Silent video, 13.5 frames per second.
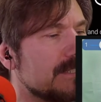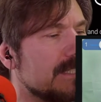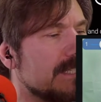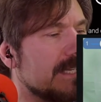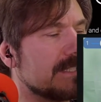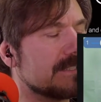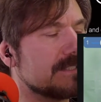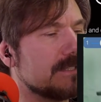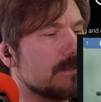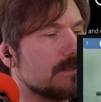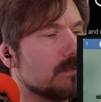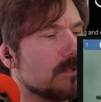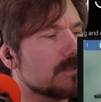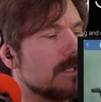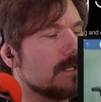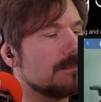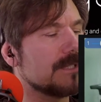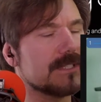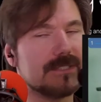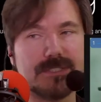It actually works
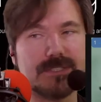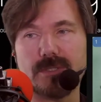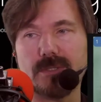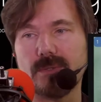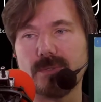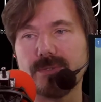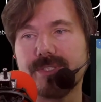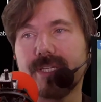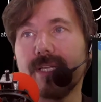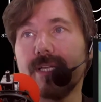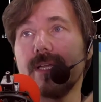well because you hold